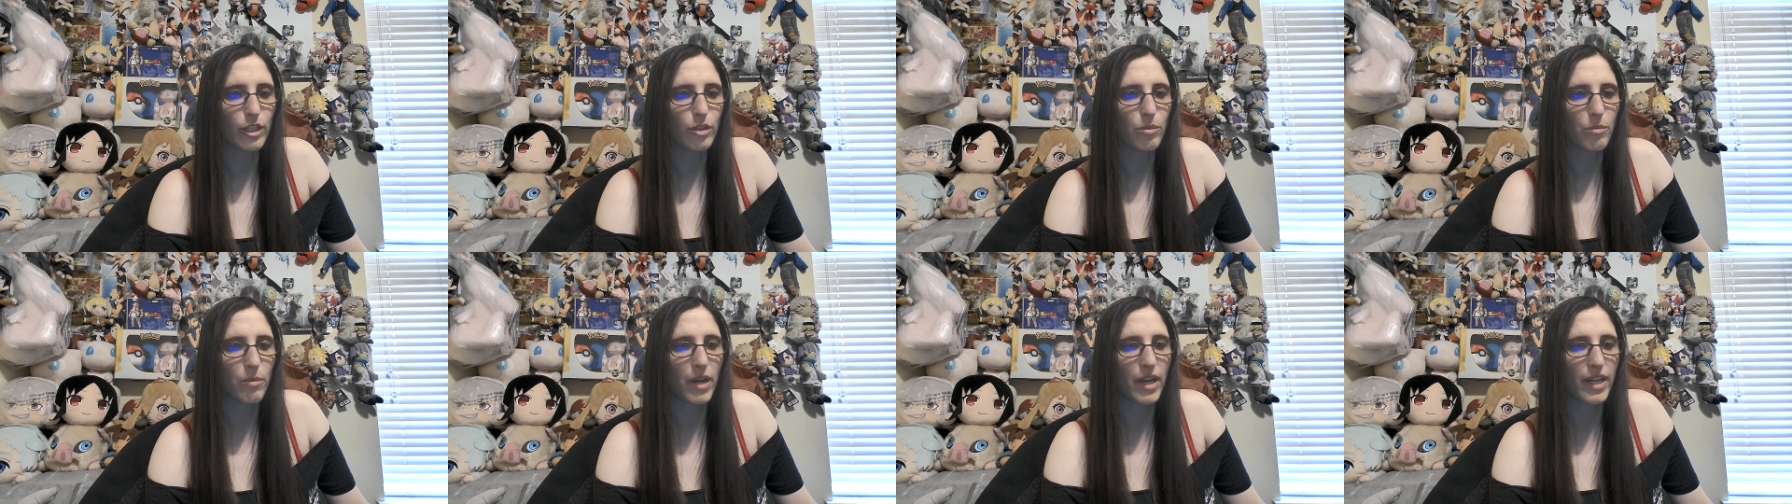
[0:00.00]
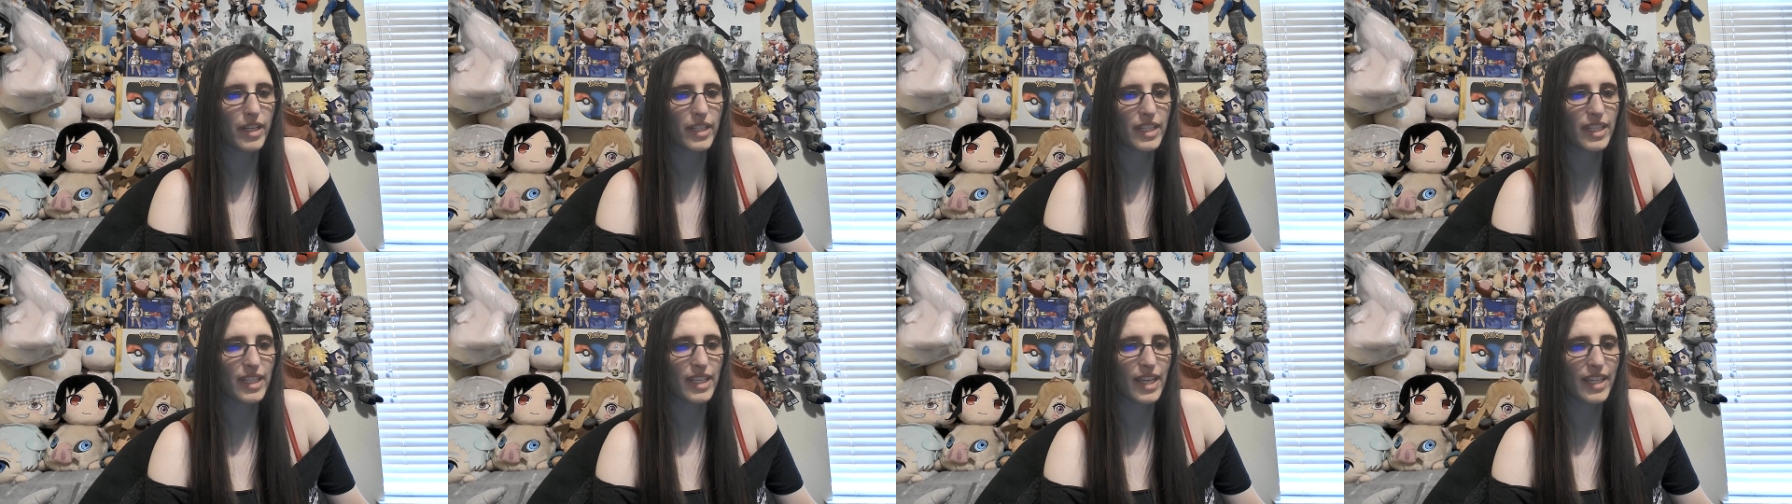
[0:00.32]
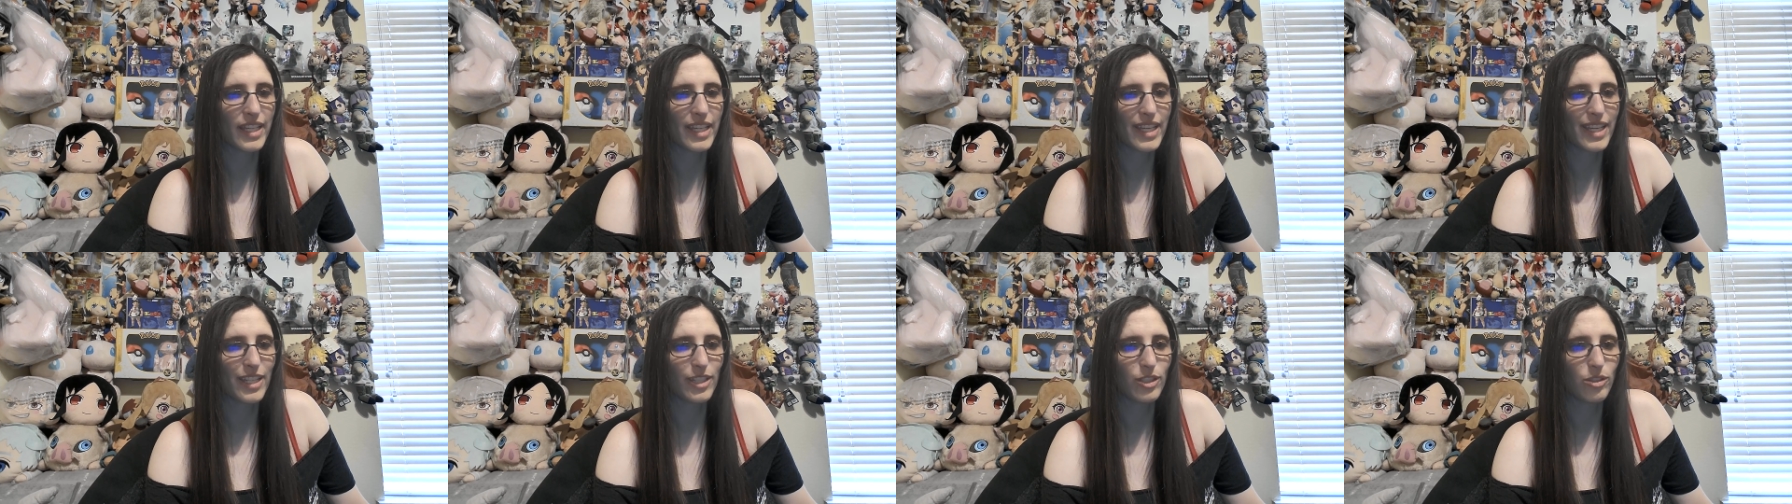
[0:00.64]
Kawaki. I
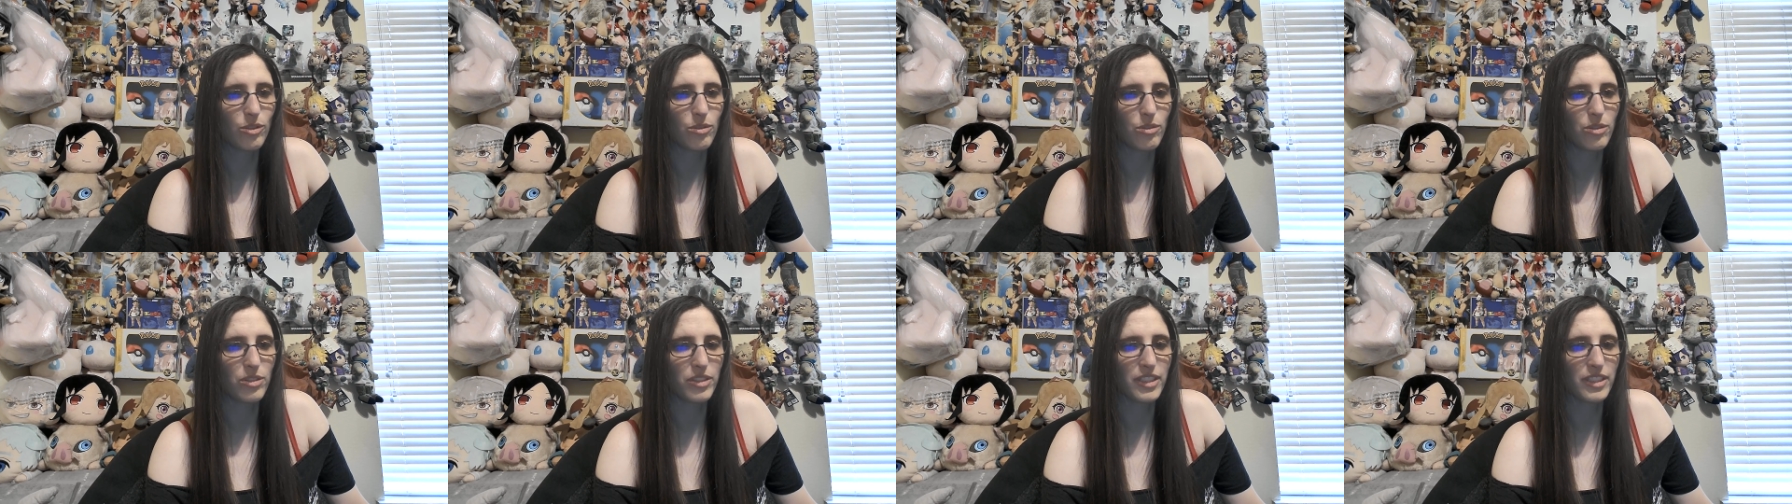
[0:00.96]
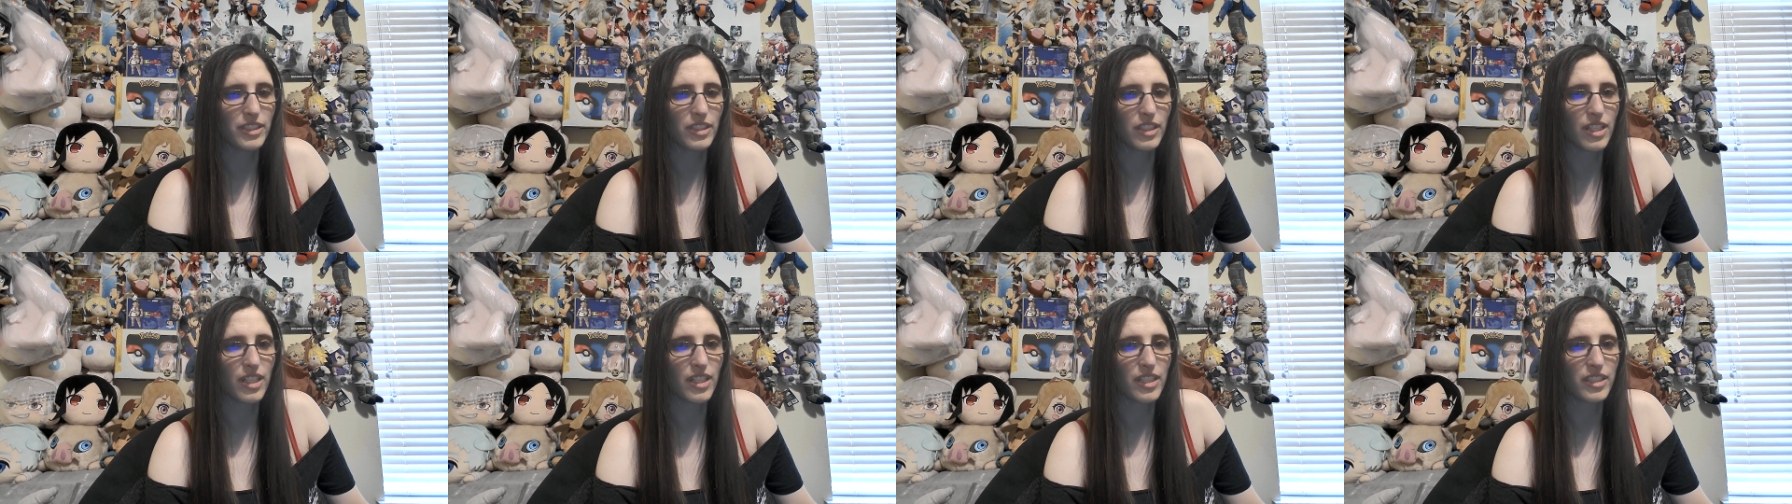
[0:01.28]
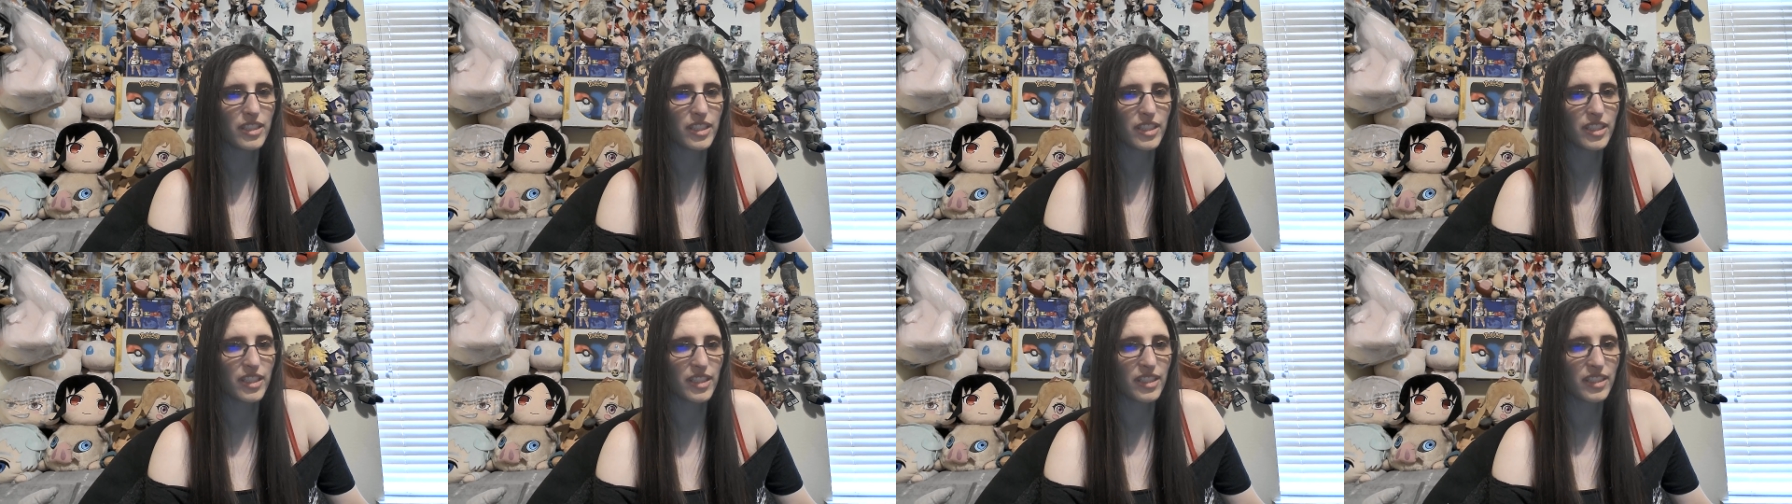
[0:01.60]
can't hold it
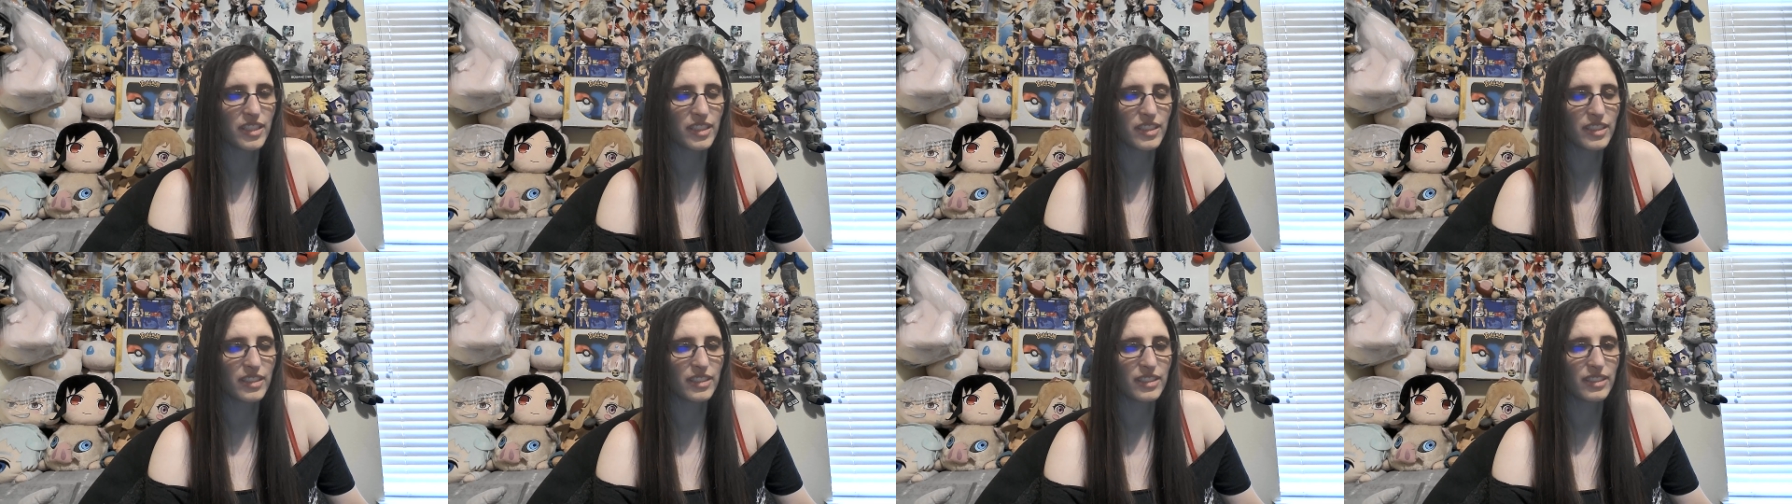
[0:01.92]
longer.